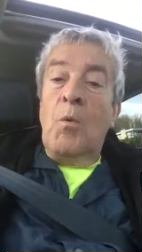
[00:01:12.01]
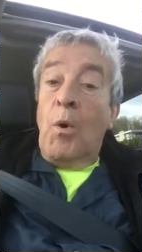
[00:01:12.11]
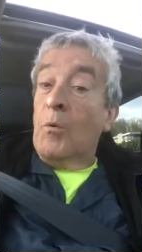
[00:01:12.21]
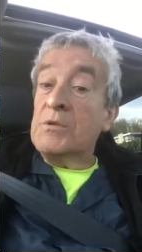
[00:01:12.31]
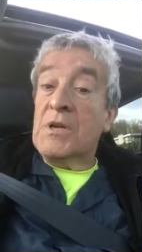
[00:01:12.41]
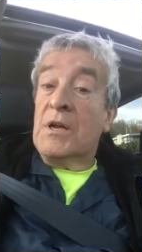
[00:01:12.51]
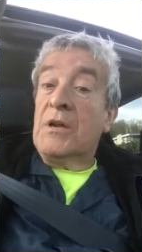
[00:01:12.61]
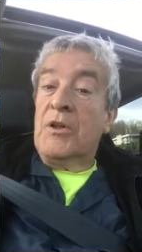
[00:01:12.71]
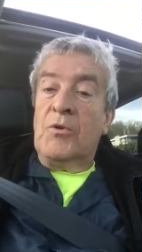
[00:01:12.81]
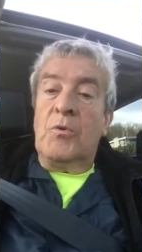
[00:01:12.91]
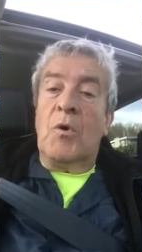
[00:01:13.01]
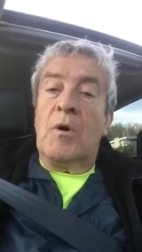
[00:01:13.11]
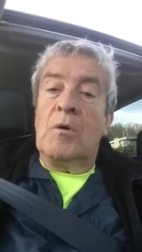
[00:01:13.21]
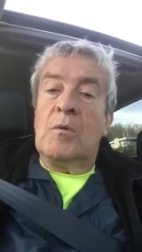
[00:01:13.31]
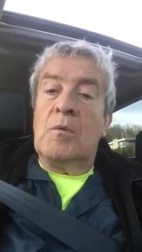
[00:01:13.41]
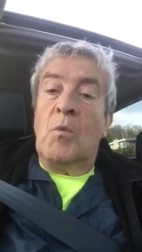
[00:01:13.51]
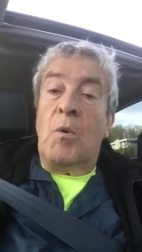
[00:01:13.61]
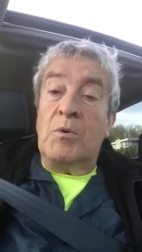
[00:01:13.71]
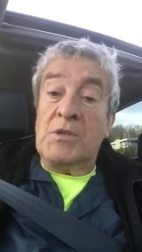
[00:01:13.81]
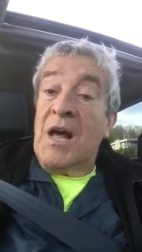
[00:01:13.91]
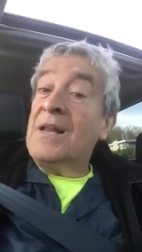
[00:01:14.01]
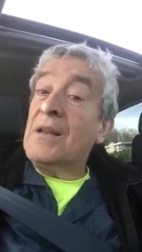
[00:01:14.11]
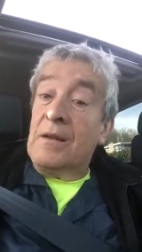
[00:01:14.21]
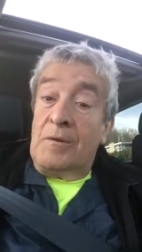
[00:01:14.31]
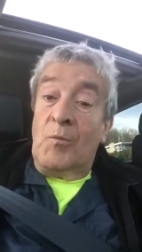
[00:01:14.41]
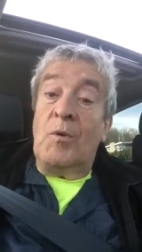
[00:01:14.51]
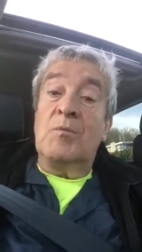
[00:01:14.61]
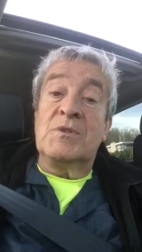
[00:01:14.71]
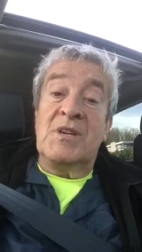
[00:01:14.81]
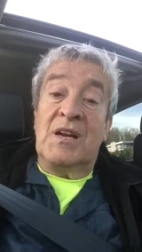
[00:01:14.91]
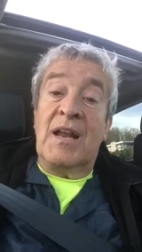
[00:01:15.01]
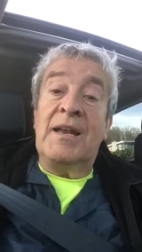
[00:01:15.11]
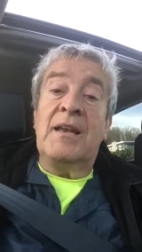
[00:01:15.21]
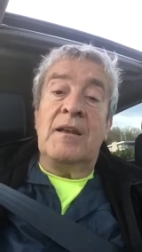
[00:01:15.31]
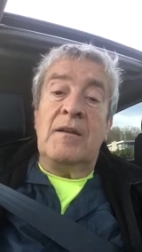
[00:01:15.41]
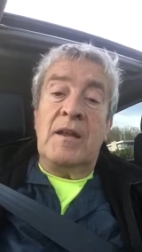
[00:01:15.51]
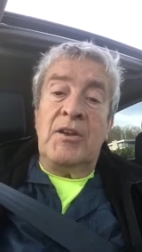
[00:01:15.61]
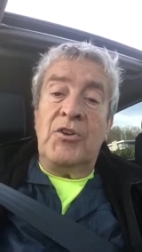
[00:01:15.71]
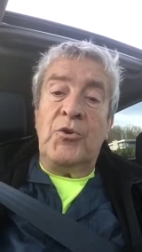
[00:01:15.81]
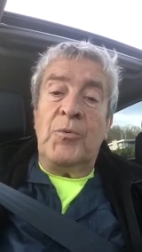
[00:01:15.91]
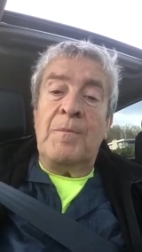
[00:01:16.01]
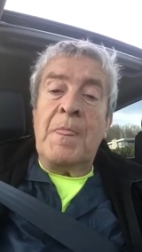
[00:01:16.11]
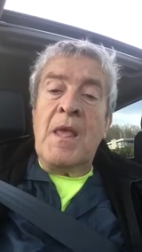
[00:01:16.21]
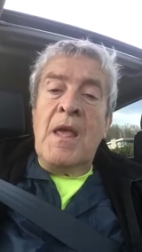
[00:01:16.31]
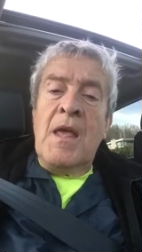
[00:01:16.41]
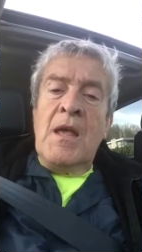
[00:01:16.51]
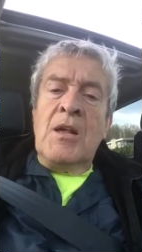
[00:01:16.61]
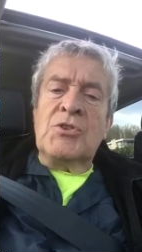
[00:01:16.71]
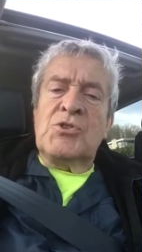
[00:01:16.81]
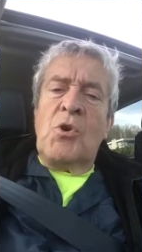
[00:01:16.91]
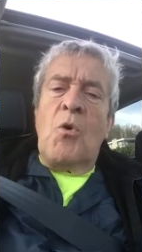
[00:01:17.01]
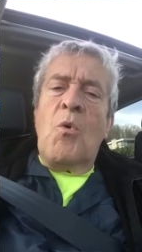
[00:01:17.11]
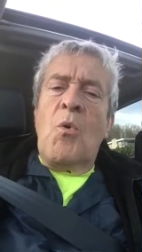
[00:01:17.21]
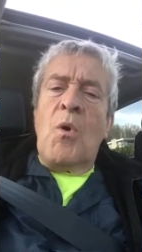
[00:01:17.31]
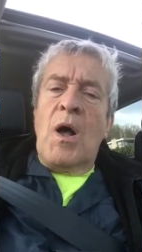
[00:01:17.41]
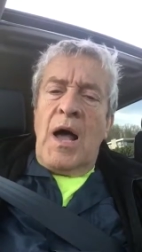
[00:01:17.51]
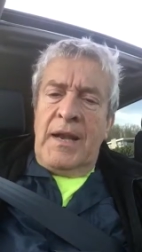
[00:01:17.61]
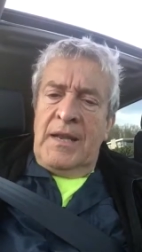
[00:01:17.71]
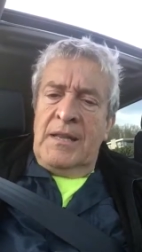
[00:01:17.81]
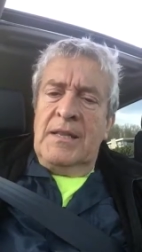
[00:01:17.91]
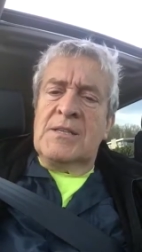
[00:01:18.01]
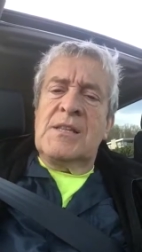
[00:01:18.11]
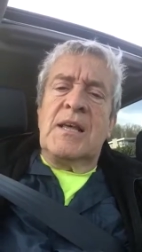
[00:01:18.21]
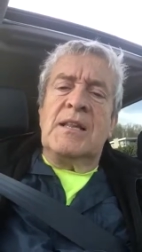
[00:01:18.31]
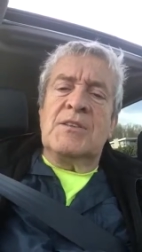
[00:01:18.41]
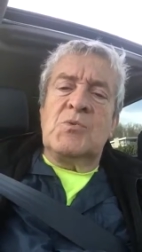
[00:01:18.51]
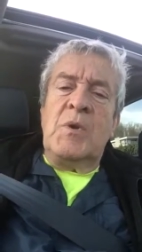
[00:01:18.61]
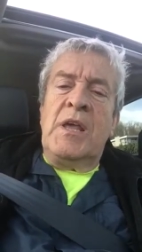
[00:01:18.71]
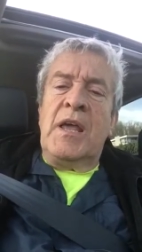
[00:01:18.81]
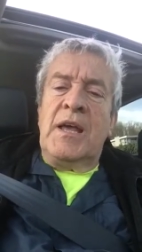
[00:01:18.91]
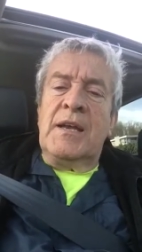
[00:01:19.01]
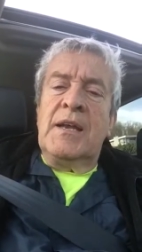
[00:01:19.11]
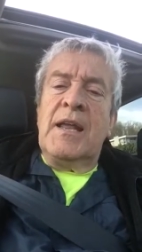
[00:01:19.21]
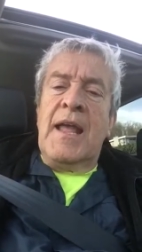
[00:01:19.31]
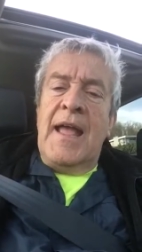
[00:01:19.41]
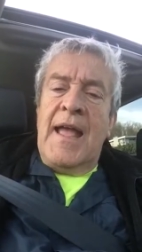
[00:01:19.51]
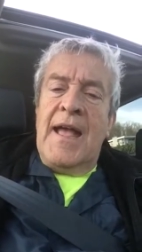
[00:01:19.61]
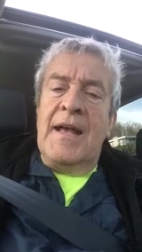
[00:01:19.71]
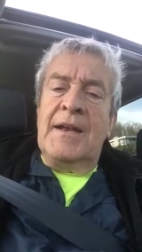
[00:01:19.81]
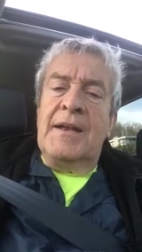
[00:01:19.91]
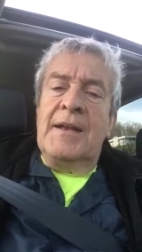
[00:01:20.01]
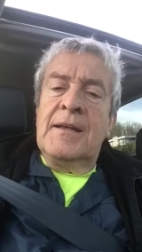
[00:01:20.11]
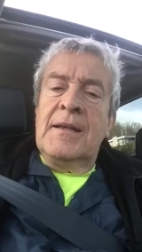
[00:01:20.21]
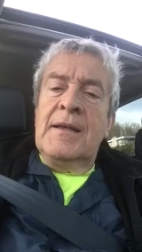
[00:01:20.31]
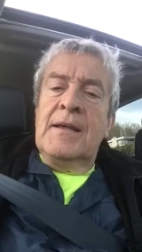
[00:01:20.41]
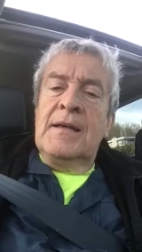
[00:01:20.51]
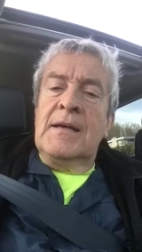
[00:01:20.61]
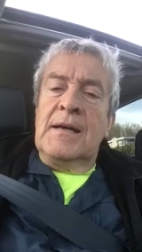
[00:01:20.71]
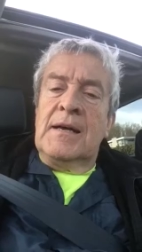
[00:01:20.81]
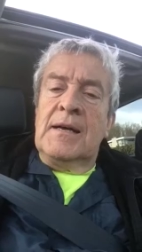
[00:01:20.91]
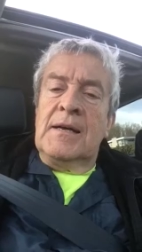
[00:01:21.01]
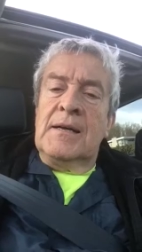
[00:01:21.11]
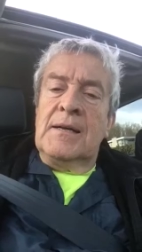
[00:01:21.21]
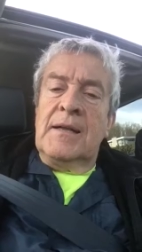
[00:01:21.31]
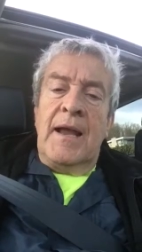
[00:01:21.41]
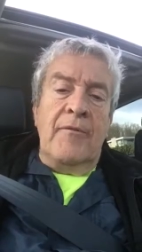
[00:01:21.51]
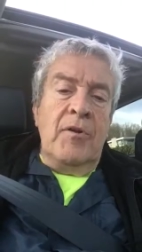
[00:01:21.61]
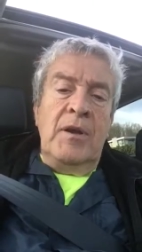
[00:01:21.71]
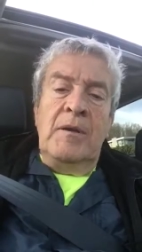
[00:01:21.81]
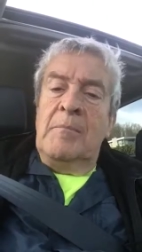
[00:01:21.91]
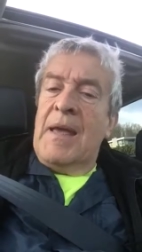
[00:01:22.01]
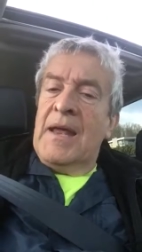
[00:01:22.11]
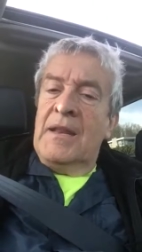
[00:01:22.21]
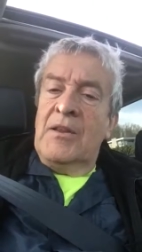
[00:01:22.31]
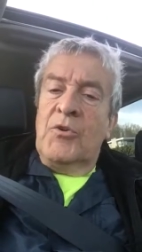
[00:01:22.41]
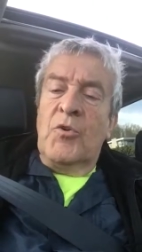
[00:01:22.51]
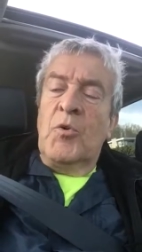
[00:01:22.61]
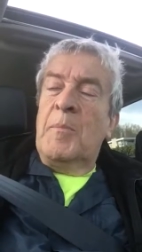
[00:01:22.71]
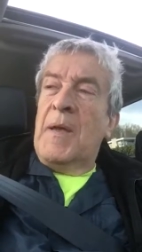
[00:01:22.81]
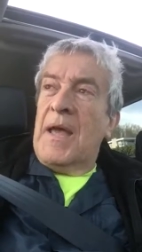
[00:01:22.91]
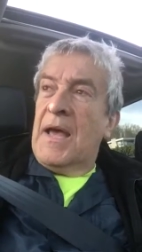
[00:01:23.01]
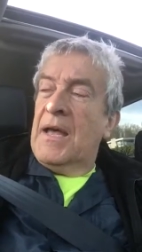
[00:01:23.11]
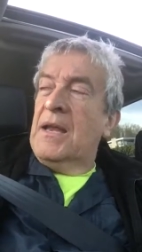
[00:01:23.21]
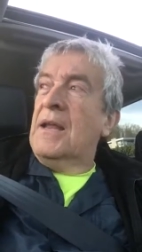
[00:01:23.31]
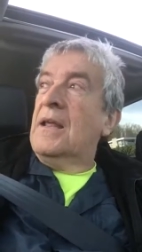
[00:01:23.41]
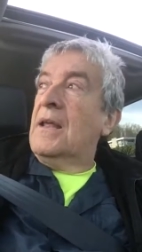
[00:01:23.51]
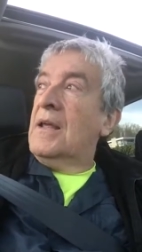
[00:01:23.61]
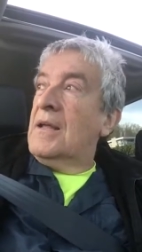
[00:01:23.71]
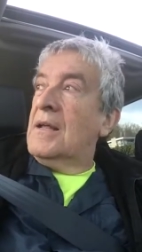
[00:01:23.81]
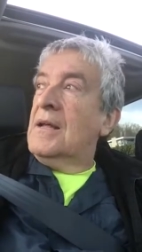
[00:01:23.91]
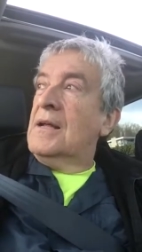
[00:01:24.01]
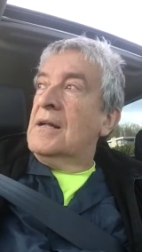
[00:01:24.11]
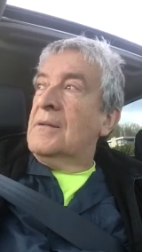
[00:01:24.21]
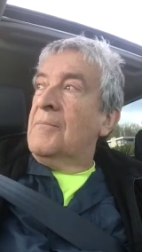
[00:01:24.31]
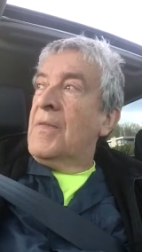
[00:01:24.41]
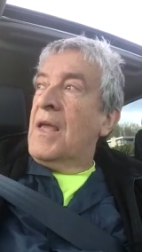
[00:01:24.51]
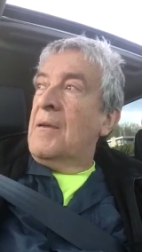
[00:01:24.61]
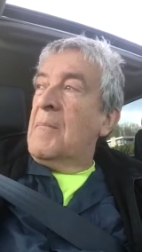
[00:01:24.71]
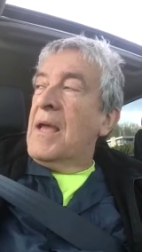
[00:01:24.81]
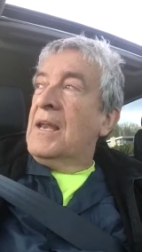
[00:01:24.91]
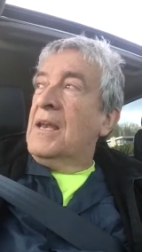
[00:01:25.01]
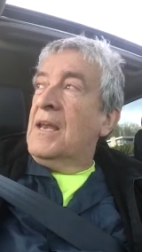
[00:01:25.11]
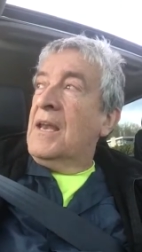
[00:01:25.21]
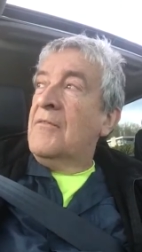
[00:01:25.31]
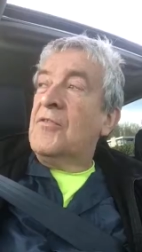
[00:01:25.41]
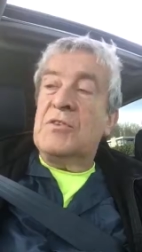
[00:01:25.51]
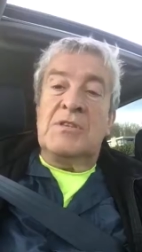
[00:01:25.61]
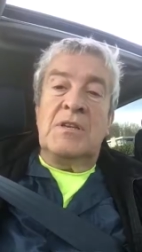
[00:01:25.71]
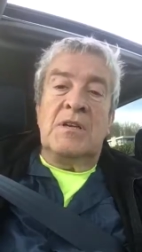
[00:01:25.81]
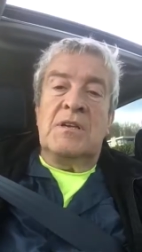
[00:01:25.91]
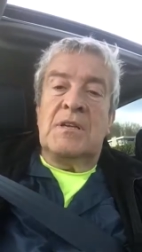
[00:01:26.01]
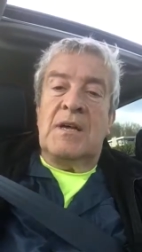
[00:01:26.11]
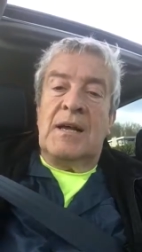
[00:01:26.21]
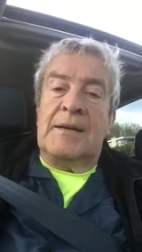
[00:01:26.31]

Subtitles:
what was done to you, or what was not done, what was neglected in you. So I did this thing this weekend, and every man in the group had a magnificent